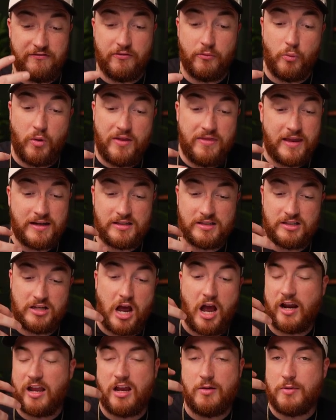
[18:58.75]
one that's
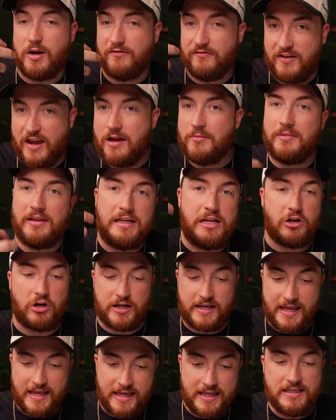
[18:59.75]
talking about family or
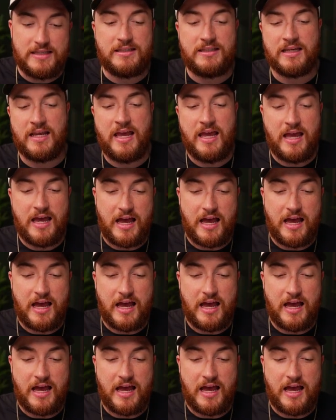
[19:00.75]
kids.